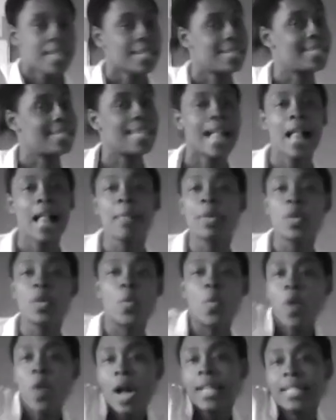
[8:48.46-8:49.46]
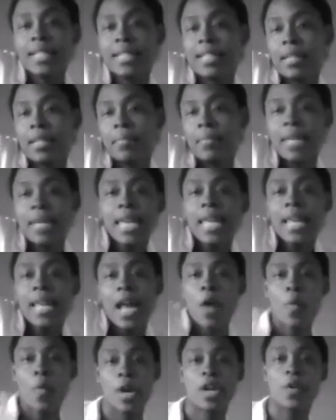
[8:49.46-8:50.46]
Tell me, what does it mean?
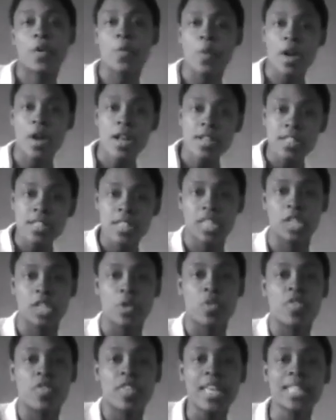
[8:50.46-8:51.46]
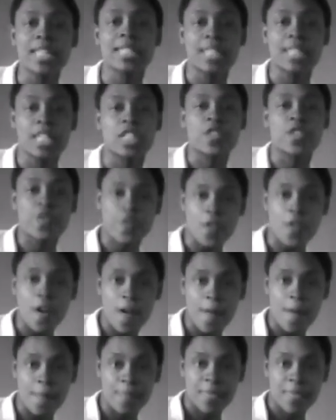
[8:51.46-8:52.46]
I want to run to you. This is
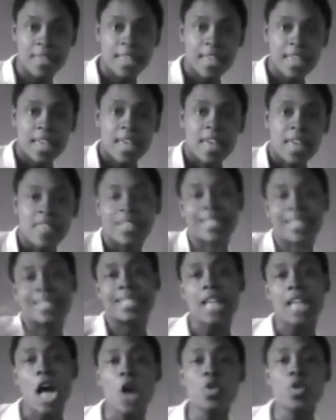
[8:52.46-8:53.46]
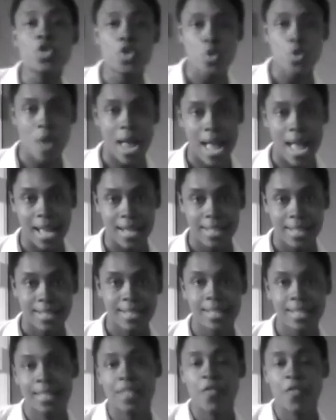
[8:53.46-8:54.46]
from the soundtrack
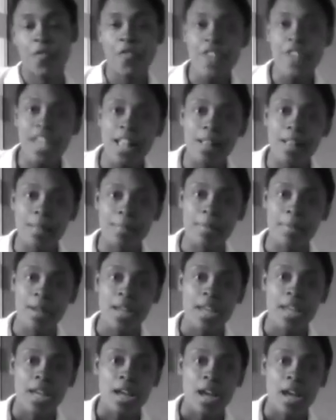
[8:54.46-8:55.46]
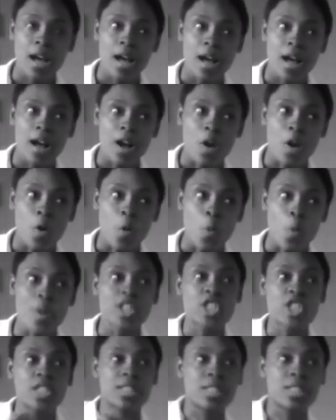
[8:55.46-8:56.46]
to the film
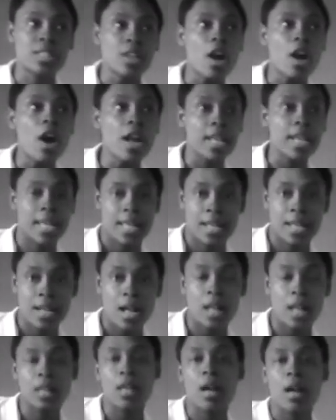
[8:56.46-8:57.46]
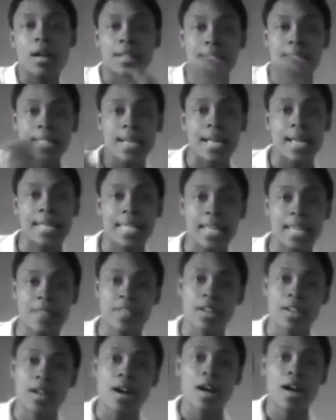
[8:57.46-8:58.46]
which she starred in alongside
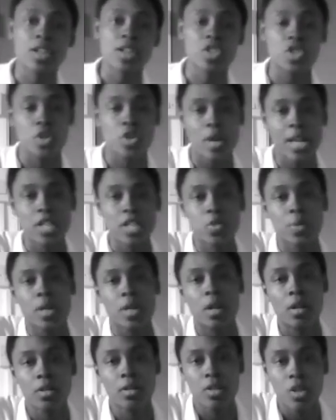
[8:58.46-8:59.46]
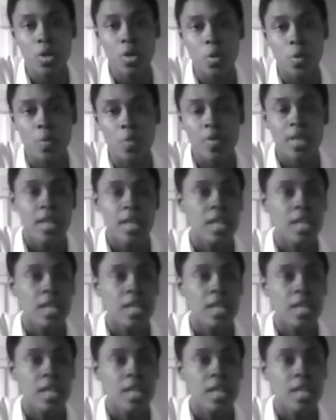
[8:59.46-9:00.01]
Kevin Costner, as we all know.